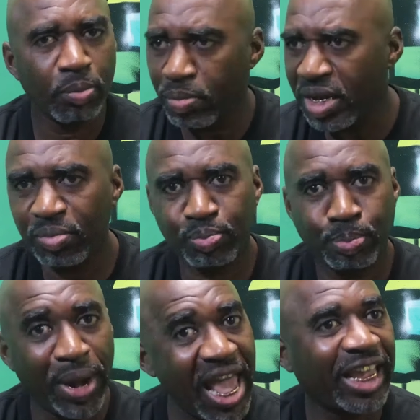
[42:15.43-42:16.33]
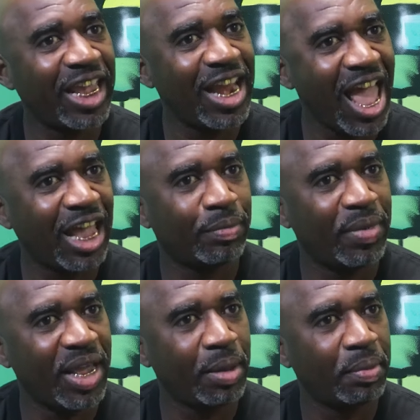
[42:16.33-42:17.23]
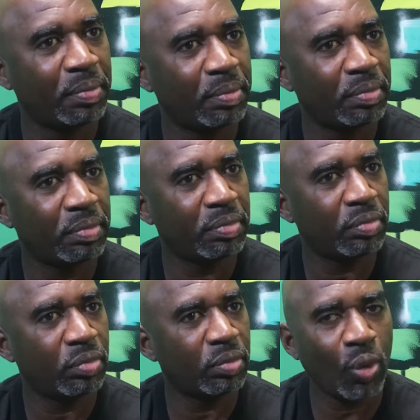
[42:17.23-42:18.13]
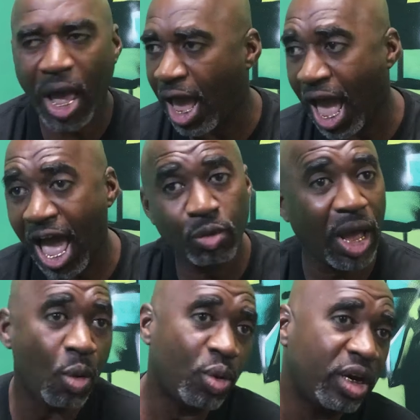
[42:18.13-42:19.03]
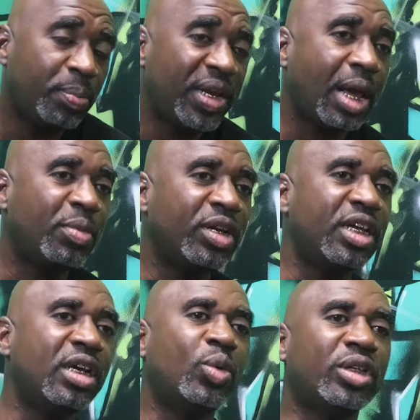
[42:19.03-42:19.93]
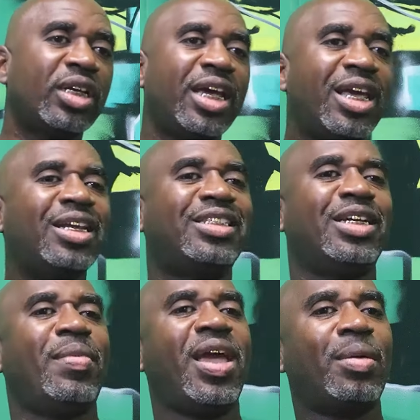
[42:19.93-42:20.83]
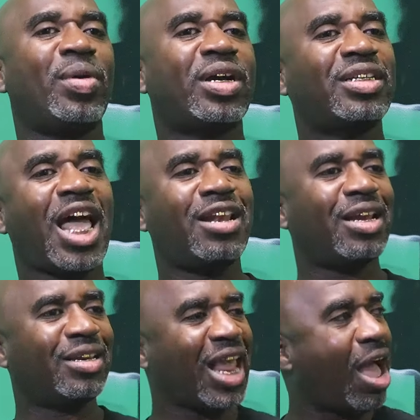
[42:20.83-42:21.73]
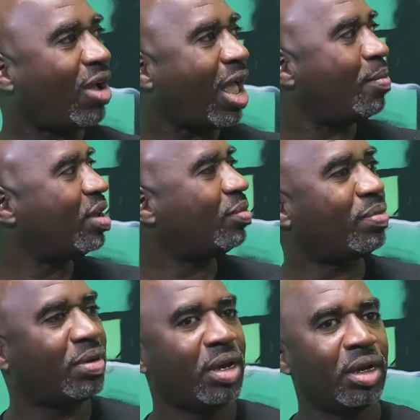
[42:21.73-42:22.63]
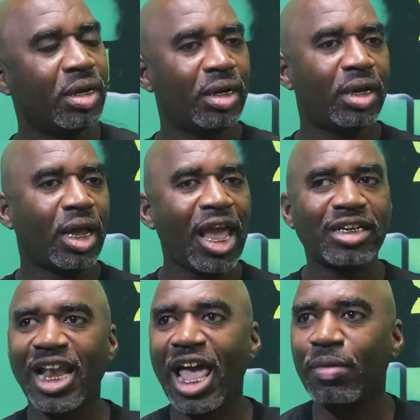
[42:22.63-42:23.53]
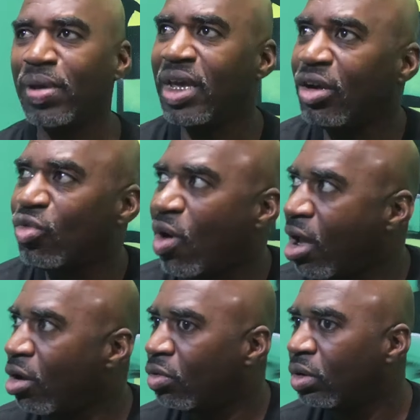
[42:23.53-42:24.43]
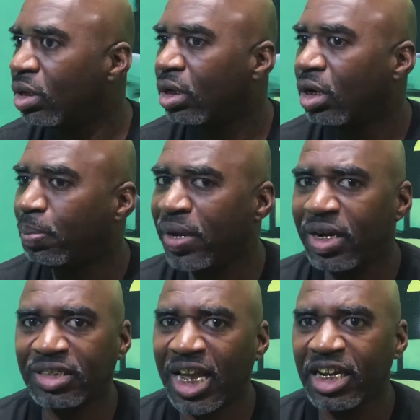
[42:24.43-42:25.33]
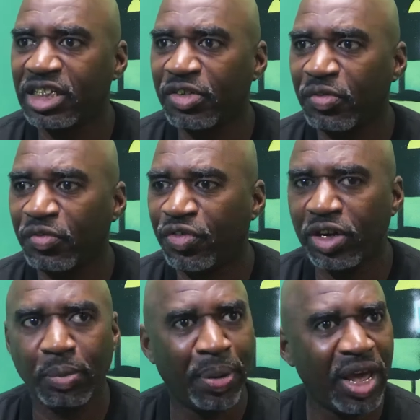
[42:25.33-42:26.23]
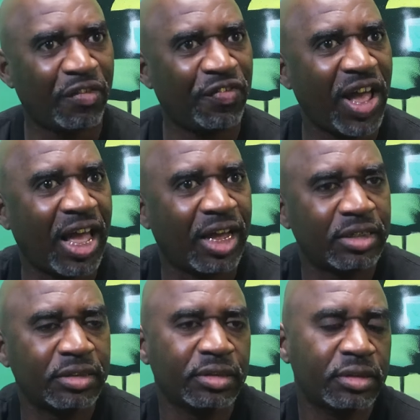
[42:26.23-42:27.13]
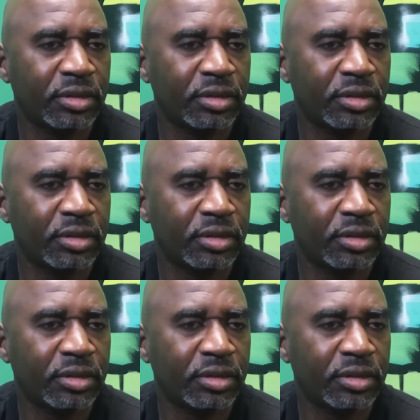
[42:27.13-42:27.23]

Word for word: Uh, me blacking out, man. Why? I, I wouldn't have been able to deal with the energy, man, because I y'all got me. A, that's like being around a penitentiary full of pedophiles.